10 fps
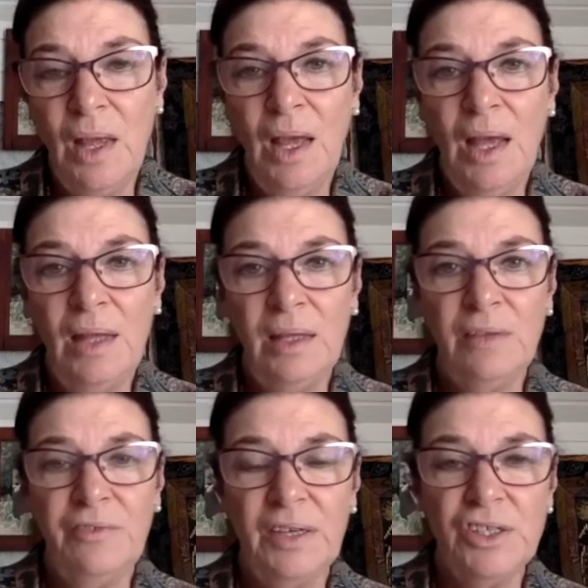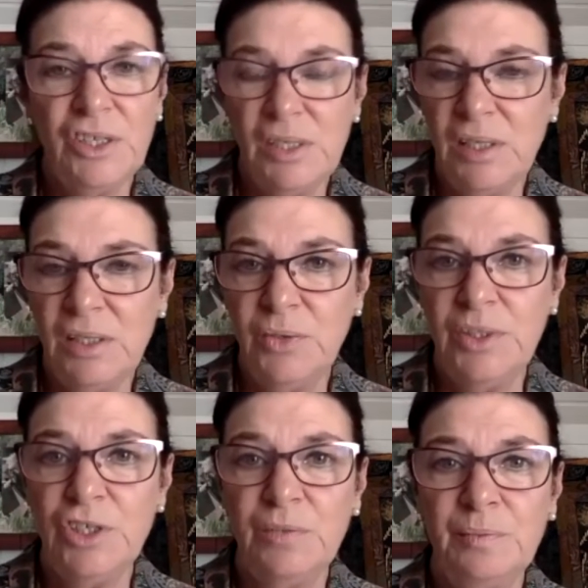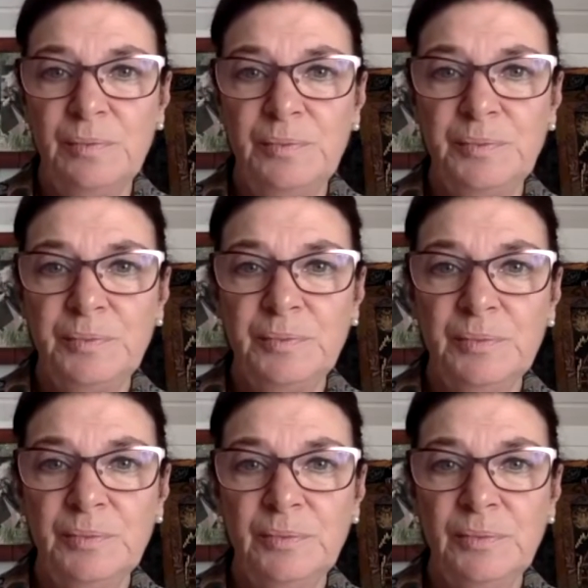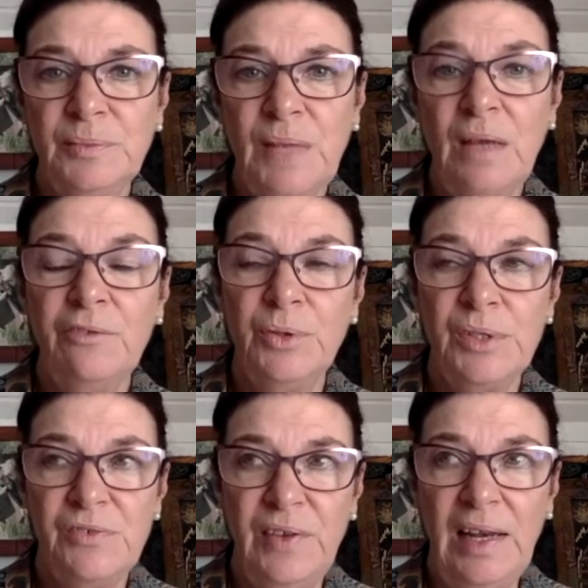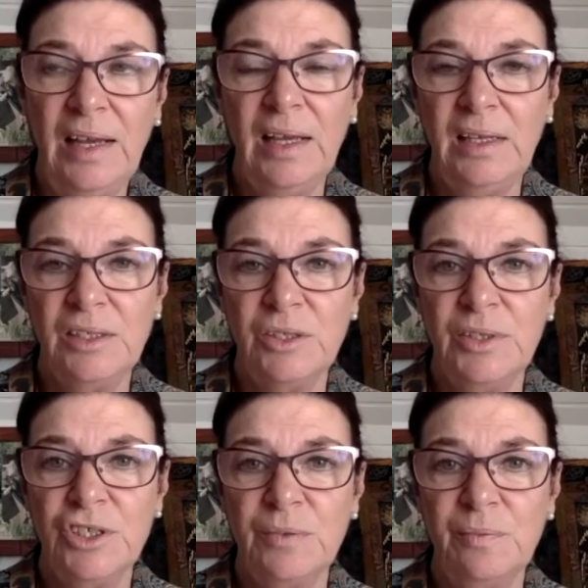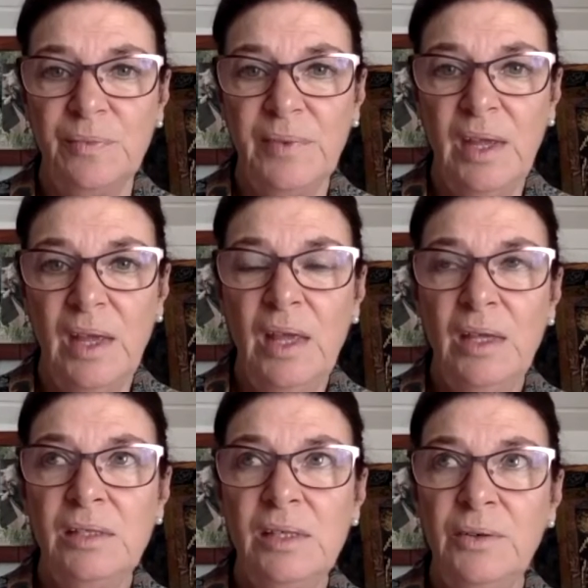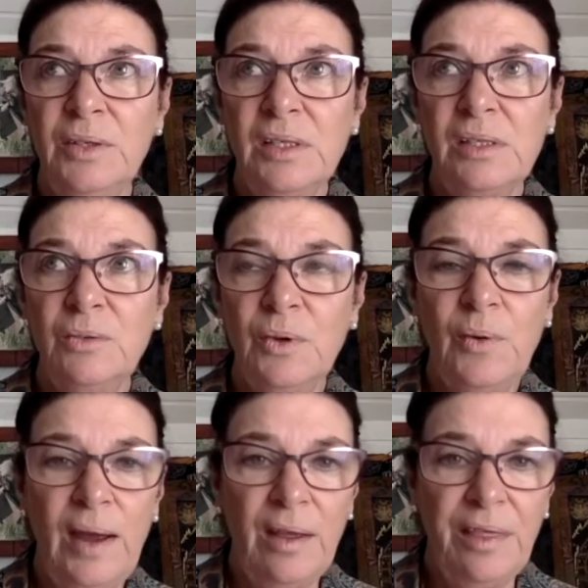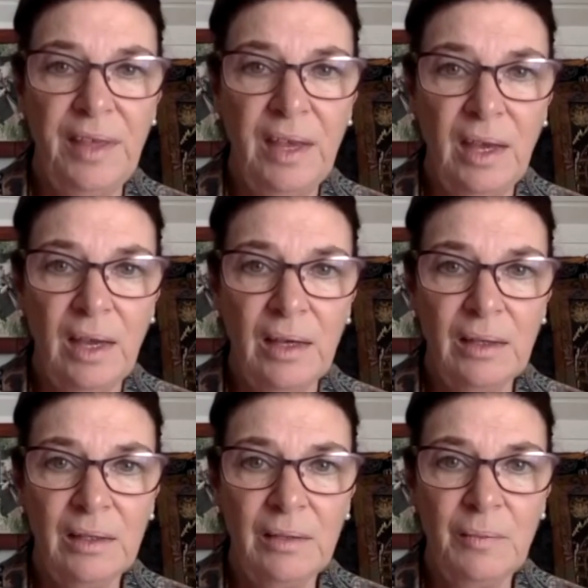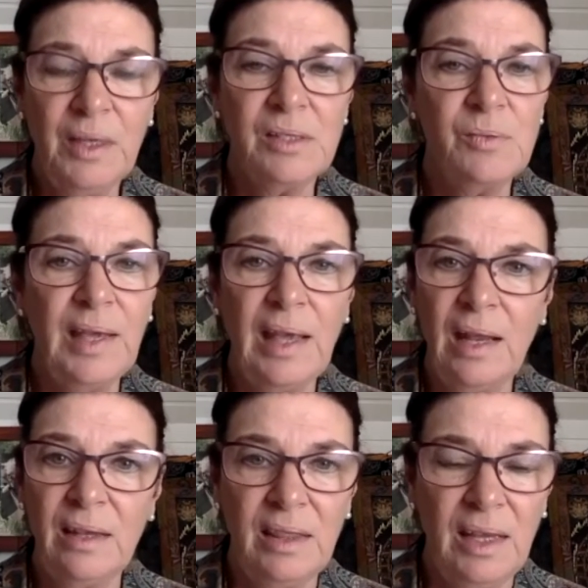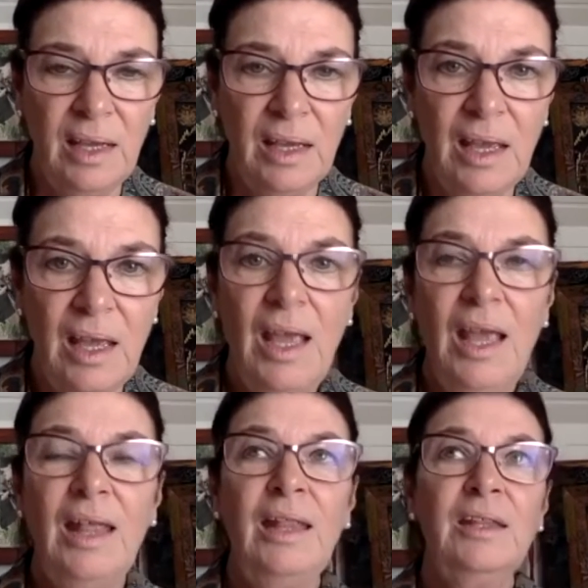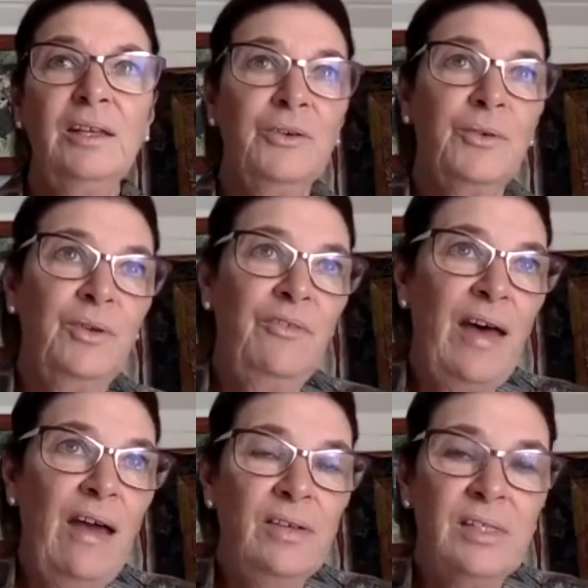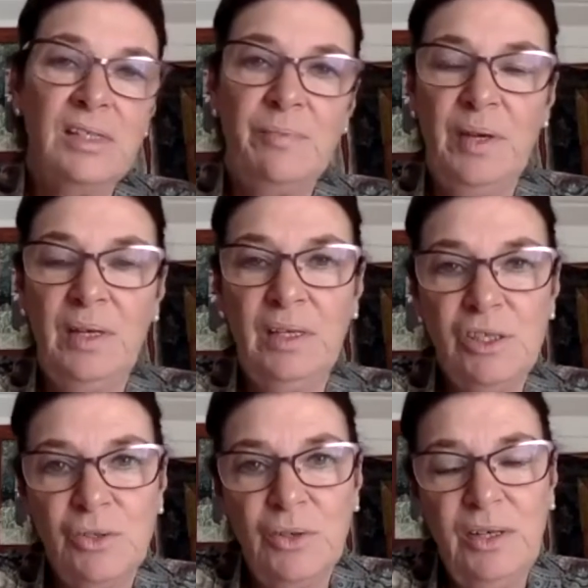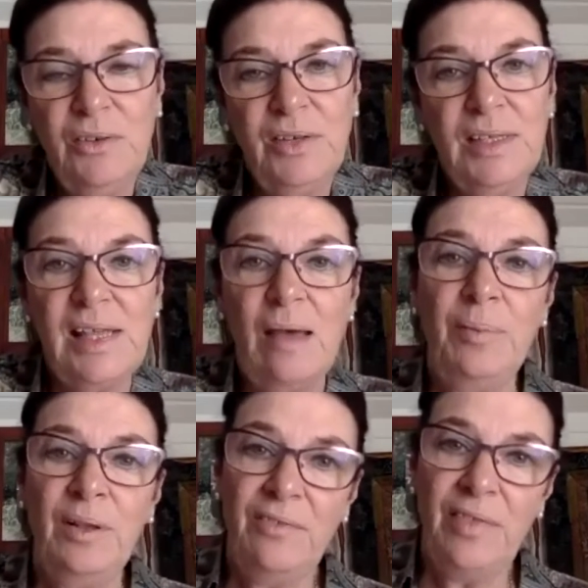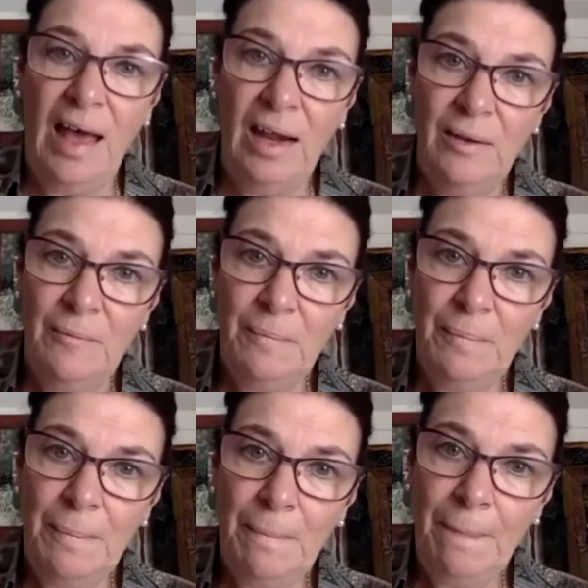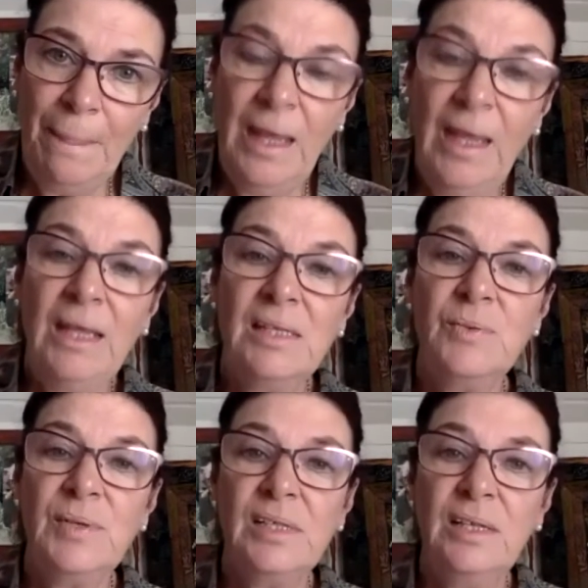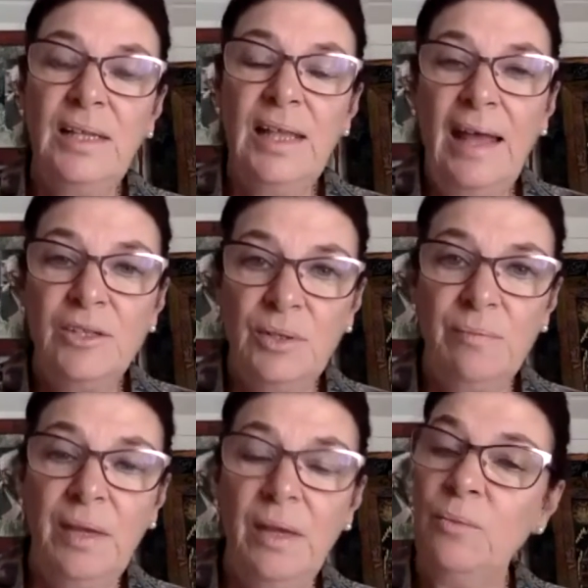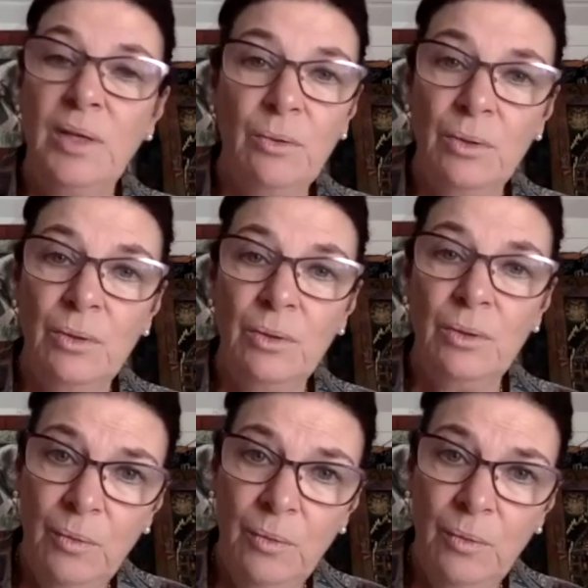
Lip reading: And the other function is intuition. And of course, feeling and intuition. So it doesn't require thinking because we can't think. The coronavirus has been an extraordinary example of that. In Switzerland, they had to admit, we don't know.